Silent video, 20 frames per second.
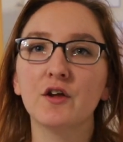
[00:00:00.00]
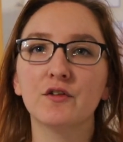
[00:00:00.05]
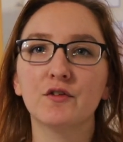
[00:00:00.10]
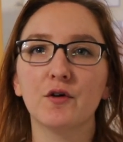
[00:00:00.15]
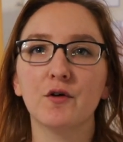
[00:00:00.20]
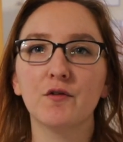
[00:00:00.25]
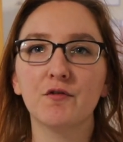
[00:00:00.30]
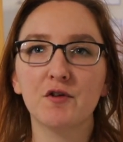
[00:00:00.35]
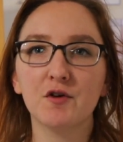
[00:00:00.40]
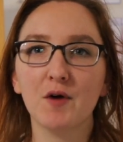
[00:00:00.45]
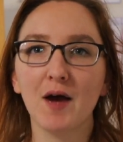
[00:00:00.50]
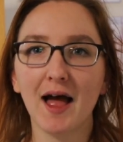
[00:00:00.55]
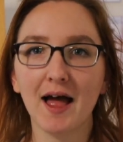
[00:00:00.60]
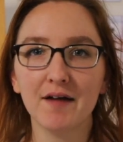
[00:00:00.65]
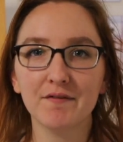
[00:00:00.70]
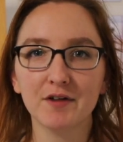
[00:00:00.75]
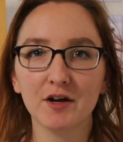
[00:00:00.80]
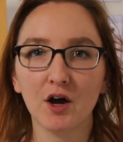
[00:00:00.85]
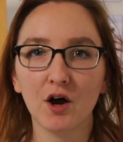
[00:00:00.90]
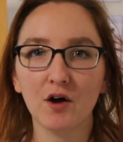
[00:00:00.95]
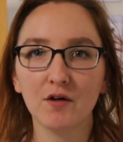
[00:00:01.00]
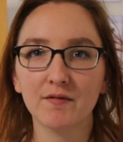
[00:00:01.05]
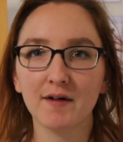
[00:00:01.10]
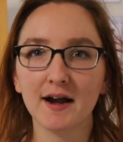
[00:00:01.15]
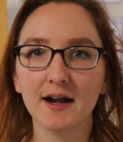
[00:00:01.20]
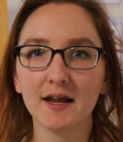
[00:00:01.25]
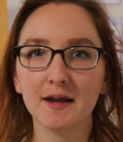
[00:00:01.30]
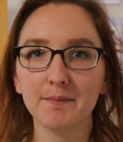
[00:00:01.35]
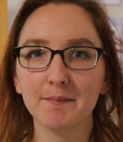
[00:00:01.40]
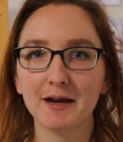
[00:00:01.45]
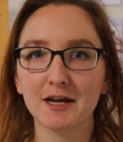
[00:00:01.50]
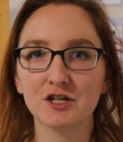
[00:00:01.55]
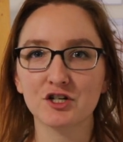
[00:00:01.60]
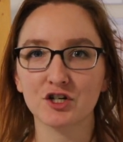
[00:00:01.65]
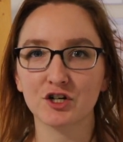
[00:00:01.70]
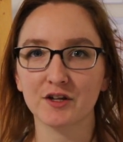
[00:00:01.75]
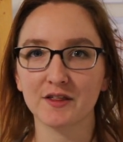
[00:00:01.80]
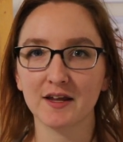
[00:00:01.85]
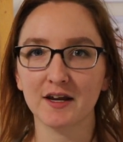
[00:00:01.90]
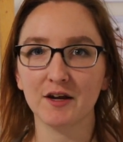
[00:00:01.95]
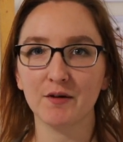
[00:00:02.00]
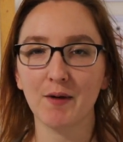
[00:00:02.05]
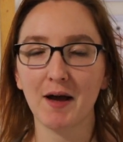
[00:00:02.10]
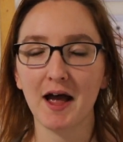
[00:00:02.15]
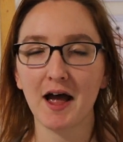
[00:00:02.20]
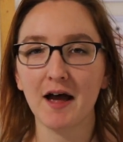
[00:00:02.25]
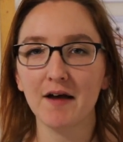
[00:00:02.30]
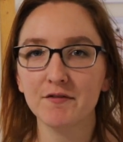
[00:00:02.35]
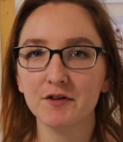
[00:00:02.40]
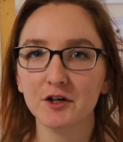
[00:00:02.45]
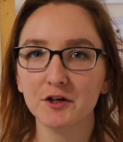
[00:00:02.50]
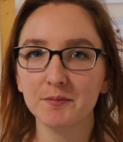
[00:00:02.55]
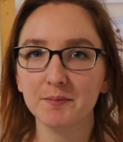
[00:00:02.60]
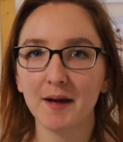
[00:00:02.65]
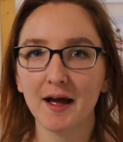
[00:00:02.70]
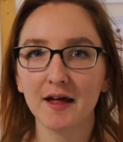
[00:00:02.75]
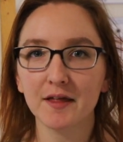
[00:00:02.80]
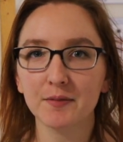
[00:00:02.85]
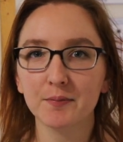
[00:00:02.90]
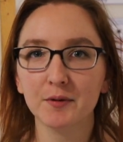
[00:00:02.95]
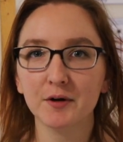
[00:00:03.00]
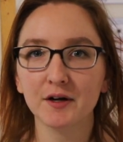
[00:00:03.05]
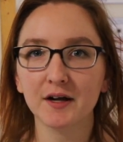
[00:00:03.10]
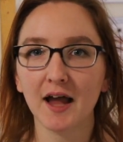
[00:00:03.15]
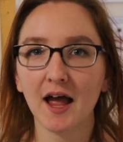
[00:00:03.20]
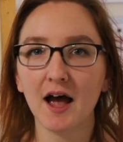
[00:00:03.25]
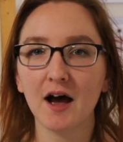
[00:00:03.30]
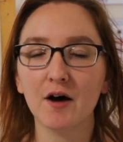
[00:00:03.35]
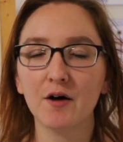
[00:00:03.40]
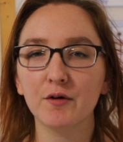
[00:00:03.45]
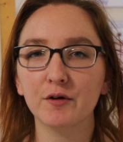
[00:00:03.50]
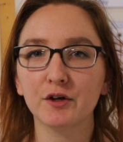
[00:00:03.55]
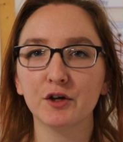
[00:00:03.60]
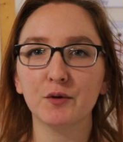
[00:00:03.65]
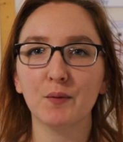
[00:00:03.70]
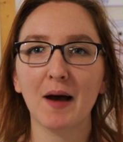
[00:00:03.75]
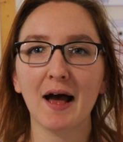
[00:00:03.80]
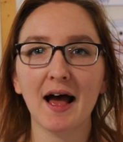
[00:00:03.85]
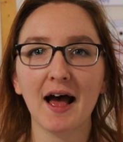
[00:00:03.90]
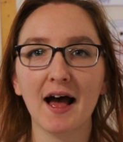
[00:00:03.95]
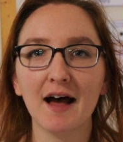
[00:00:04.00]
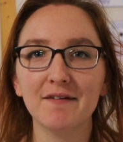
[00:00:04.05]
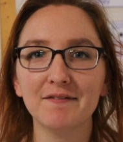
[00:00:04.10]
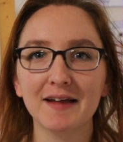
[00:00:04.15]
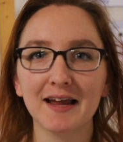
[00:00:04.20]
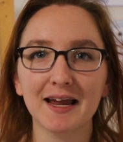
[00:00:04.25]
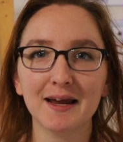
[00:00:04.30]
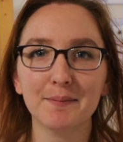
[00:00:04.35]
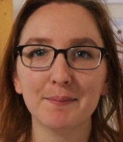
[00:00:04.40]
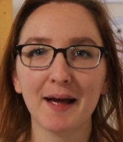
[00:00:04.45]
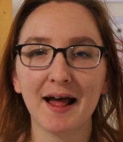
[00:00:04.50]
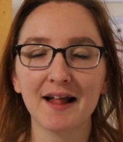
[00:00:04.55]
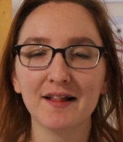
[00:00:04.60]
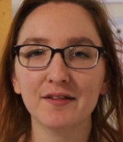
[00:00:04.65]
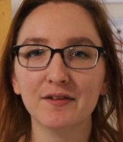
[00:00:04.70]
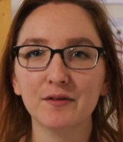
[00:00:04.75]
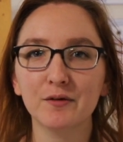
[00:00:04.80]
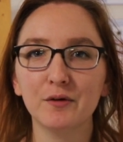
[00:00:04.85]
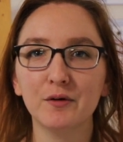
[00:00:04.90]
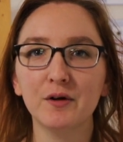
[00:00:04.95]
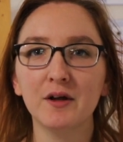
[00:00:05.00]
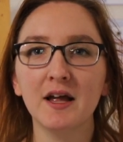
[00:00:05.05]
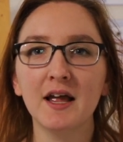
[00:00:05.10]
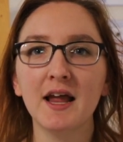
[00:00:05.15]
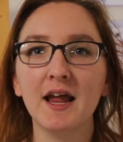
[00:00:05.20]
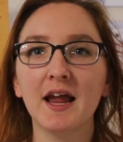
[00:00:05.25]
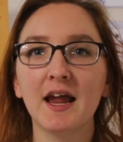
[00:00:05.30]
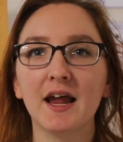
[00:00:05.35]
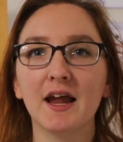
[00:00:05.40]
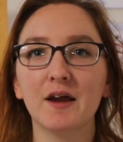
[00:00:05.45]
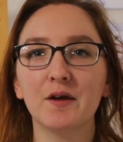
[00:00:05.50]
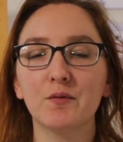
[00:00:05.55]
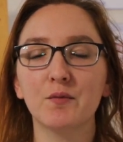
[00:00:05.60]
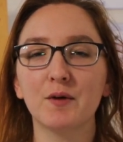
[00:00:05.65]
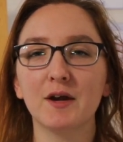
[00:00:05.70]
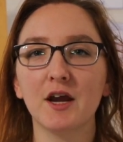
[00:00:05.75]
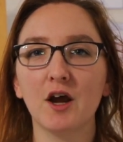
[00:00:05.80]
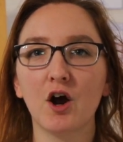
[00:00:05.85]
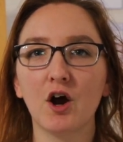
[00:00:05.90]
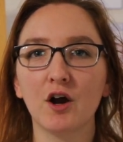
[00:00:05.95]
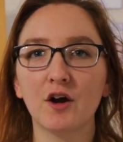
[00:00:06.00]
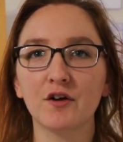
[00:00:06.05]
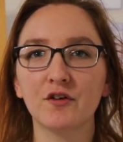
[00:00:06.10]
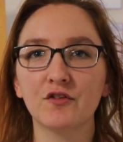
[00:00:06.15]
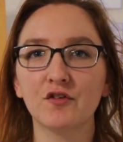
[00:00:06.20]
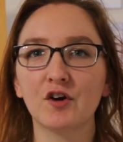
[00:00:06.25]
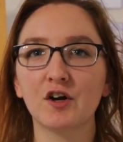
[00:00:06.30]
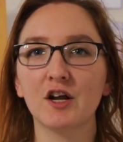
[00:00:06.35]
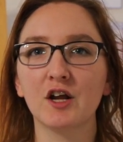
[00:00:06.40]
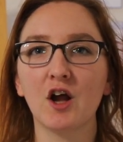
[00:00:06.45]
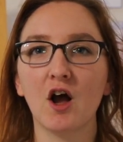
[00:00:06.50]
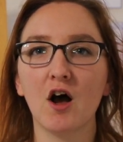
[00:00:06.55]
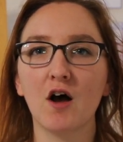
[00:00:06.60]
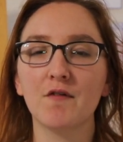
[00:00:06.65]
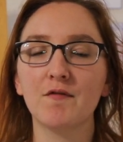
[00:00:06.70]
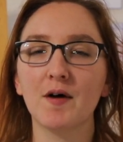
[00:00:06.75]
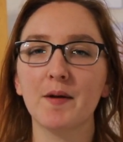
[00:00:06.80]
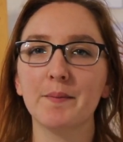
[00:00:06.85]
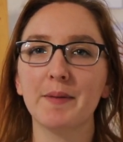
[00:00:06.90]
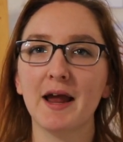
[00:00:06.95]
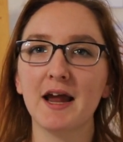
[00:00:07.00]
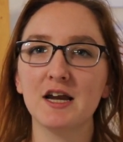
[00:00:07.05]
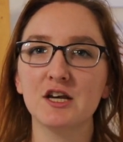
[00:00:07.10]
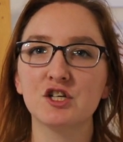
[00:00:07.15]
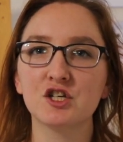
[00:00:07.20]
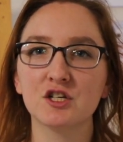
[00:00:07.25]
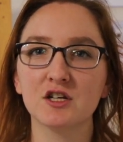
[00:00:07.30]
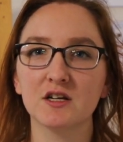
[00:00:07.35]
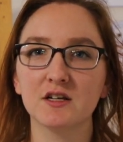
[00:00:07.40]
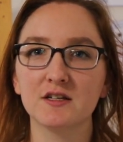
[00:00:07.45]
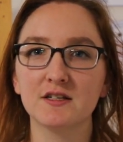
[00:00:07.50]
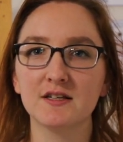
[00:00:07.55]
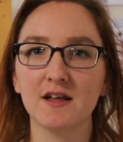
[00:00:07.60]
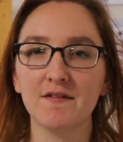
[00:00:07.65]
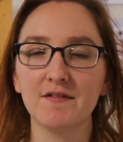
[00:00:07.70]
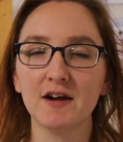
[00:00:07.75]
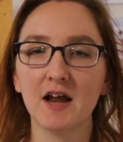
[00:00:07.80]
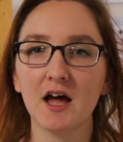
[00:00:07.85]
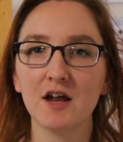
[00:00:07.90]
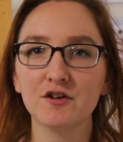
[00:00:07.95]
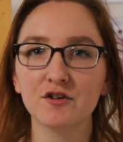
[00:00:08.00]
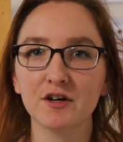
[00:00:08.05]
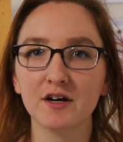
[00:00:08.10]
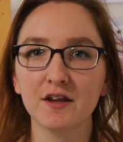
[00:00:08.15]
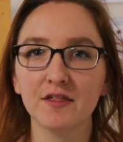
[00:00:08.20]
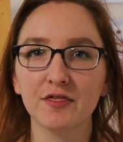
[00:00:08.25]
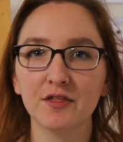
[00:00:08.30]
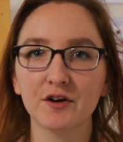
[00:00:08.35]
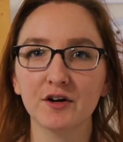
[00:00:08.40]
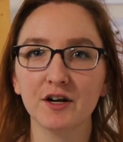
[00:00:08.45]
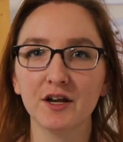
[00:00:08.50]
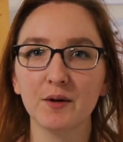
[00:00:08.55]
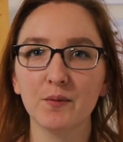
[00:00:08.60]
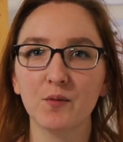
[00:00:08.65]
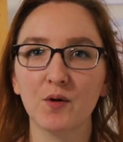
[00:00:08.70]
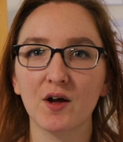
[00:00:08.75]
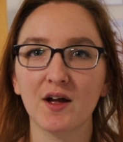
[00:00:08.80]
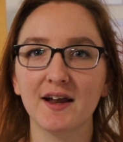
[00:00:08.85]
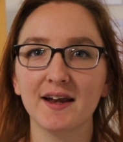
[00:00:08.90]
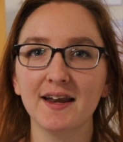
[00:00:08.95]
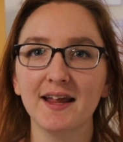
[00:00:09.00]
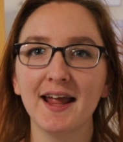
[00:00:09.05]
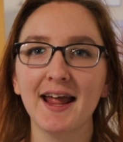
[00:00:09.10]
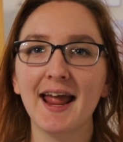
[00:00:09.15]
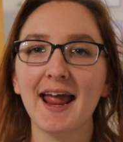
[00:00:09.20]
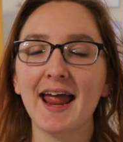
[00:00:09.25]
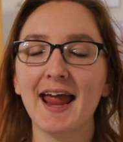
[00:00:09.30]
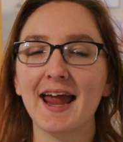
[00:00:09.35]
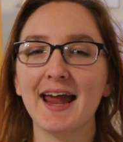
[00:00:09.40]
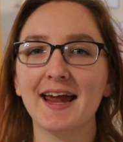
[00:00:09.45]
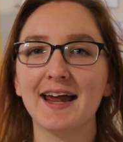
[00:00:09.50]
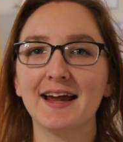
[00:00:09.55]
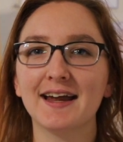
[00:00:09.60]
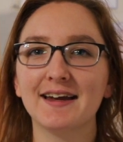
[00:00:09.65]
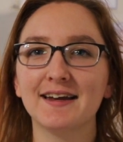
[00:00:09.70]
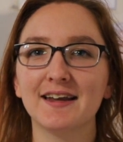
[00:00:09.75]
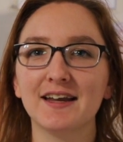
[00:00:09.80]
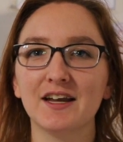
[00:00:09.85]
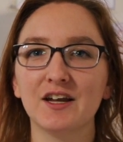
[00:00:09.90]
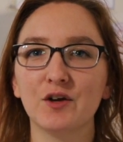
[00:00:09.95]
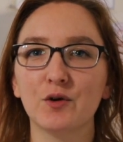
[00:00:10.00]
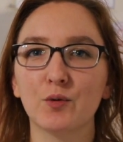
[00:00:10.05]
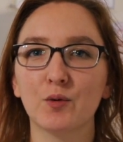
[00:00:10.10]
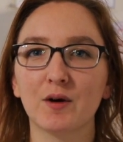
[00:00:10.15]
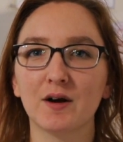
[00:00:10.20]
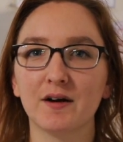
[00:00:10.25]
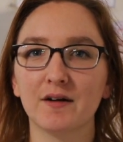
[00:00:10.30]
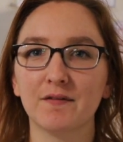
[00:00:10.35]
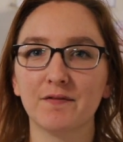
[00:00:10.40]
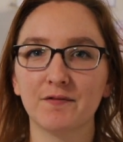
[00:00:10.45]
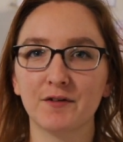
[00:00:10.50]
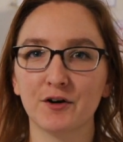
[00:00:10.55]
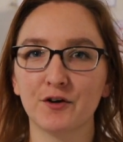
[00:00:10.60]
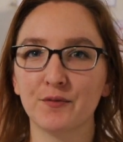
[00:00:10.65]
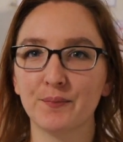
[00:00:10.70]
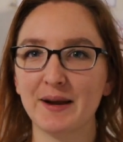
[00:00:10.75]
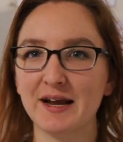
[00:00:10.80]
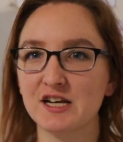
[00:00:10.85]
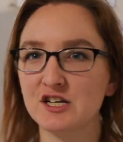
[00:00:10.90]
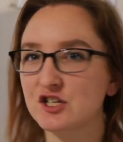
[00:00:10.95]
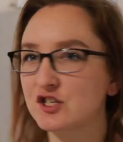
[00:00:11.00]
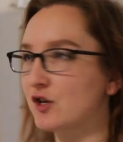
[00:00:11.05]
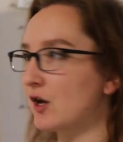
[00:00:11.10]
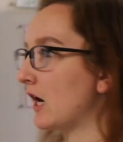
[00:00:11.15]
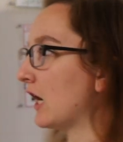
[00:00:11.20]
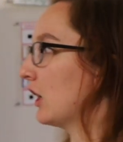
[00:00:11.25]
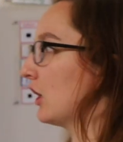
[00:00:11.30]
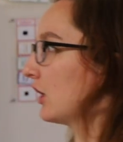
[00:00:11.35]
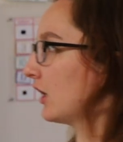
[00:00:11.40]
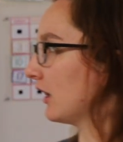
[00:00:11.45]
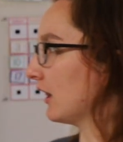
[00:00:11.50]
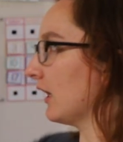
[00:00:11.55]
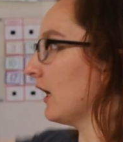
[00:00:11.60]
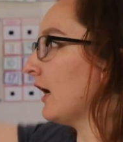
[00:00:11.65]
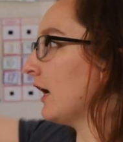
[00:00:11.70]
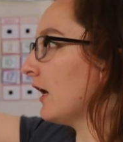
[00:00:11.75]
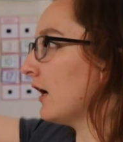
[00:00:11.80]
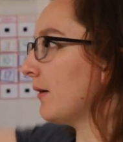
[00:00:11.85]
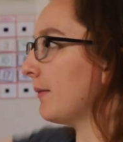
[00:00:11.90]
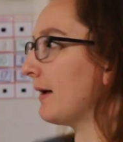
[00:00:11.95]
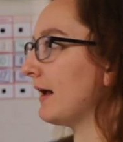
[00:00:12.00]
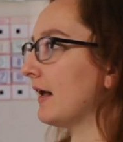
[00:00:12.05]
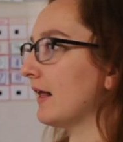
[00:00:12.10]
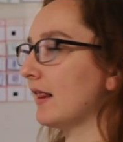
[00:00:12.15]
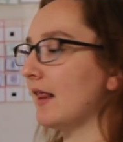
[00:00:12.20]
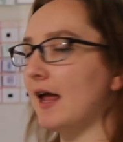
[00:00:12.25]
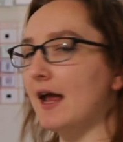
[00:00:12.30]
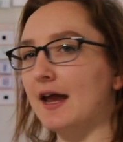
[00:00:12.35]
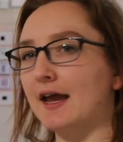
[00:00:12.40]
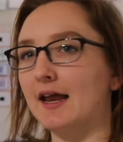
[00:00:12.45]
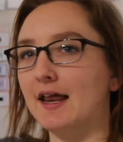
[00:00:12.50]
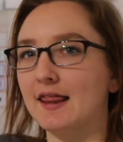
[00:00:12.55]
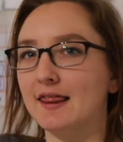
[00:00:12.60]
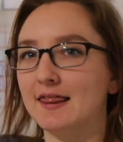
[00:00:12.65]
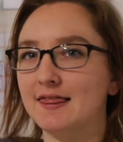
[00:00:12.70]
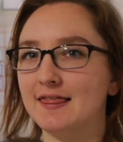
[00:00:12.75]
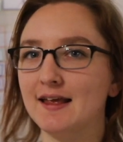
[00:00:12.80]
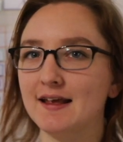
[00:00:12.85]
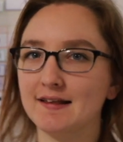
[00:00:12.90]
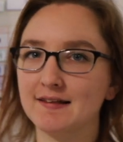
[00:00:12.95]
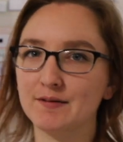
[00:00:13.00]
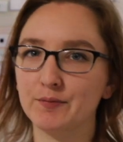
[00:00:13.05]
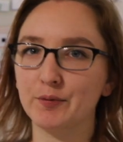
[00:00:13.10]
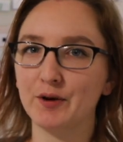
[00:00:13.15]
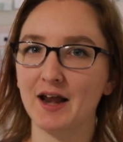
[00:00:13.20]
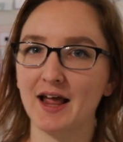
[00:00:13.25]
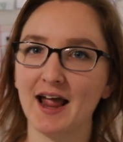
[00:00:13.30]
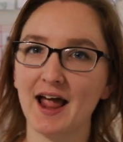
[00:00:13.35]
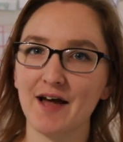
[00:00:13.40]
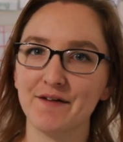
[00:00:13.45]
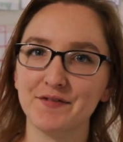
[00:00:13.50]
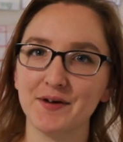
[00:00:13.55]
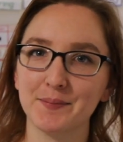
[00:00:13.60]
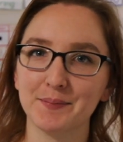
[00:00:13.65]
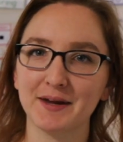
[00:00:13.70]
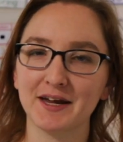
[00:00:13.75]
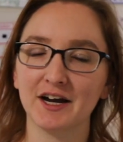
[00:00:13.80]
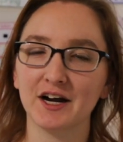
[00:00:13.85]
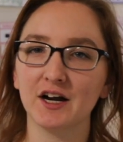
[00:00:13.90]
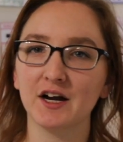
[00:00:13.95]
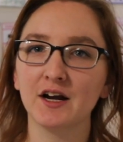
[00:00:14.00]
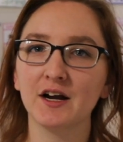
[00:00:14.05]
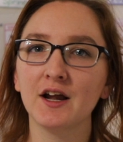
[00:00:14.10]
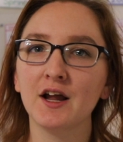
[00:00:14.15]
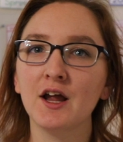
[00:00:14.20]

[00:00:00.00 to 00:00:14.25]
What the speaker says: So if you haven't already, make sure that you have your math book out, you have a pencil, and we are starting off on page 731, and your first page is going to look a little bit like this, what I have up here.